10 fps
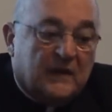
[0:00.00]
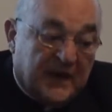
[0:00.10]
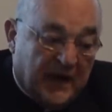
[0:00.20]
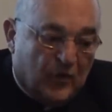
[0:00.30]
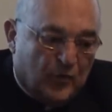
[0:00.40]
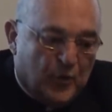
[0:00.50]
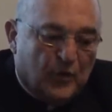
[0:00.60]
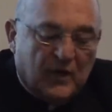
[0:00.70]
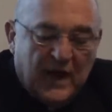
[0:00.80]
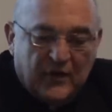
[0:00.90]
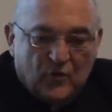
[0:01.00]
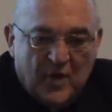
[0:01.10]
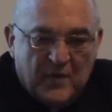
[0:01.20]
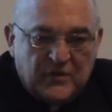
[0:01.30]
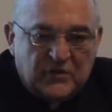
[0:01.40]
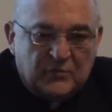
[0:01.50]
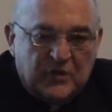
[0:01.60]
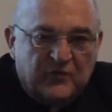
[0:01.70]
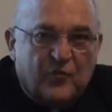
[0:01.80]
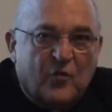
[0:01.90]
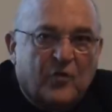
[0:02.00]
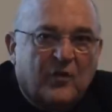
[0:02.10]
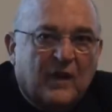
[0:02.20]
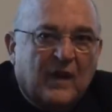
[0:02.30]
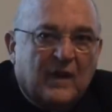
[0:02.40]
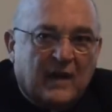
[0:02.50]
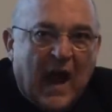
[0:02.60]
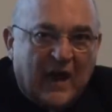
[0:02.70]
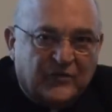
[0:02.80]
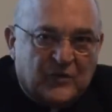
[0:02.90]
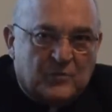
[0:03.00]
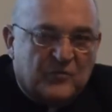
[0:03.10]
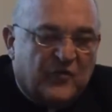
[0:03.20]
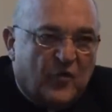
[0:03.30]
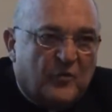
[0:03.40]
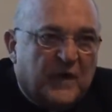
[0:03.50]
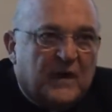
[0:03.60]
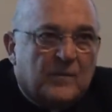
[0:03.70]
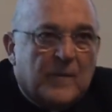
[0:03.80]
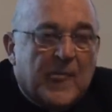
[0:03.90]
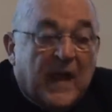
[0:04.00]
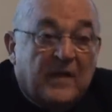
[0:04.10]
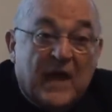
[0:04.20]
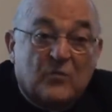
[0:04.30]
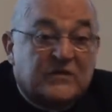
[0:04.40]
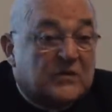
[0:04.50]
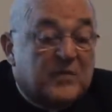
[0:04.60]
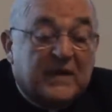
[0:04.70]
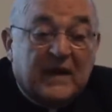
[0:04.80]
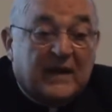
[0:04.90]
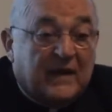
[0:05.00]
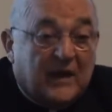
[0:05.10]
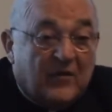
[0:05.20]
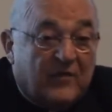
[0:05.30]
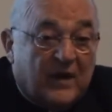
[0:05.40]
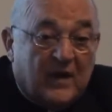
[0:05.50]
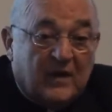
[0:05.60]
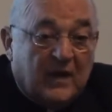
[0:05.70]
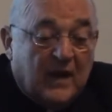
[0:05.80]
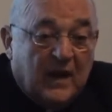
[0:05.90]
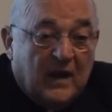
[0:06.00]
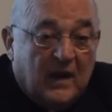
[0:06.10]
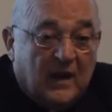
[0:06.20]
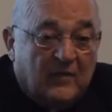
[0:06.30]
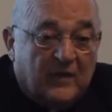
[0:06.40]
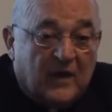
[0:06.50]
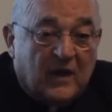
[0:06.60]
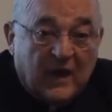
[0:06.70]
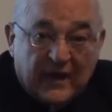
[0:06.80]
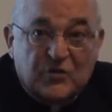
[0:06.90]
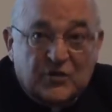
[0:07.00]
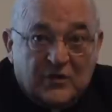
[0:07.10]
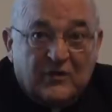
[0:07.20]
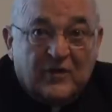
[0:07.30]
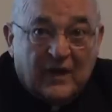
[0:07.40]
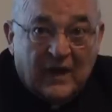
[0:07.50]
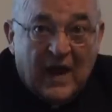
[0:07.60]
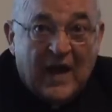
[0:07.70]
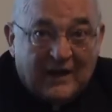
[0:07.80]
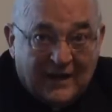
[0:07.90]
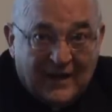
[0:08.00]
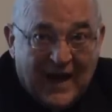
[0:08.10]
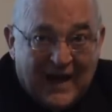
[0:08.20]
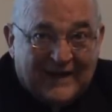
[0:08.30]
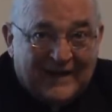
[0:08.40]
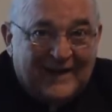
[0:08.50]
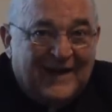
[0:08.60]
Carol Berline, who I mentioned before, got them for me. And that was the beginning of a collection of a lot